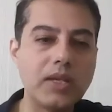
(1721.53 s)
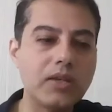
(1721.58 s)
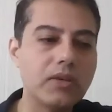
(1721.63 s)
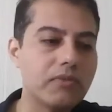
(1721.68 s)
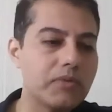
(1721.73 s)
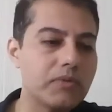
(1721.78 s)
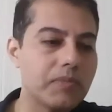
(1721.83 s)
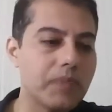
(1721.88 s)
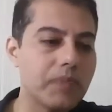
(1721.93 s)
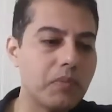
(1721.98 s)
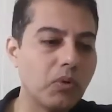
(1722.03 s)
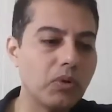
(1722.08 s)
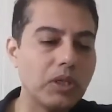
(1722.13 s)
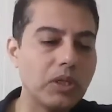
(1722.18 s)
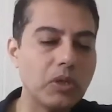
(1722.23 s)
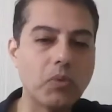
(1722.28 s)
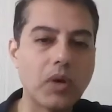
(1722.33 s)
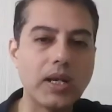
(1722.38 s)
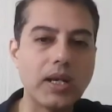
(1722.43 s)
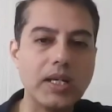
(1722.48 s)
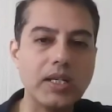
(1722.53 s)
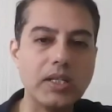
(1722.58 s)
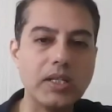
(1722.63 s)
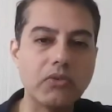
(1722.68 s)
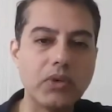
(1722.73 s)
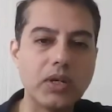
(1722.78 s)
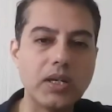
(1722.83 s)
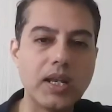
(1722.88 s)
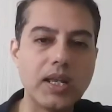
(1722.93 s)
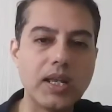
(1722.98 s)
you've spent more than
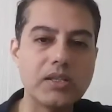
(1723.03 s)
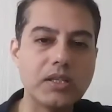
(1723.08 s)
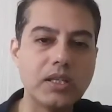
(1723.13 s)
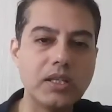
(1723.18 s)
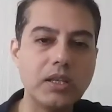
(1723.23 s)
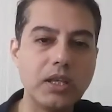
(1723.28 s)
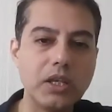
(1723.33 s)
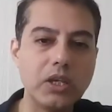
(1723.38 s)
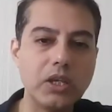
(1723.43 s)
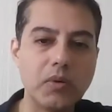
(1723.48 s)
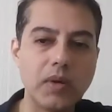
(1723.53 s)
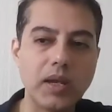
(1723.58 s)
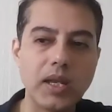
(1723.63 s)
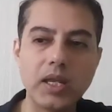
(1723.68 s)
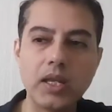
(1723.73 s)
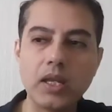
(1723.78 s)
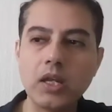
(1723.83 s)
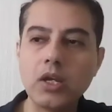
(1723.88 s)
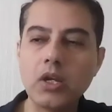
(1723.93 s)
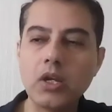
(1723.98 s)
183 days in the UAE,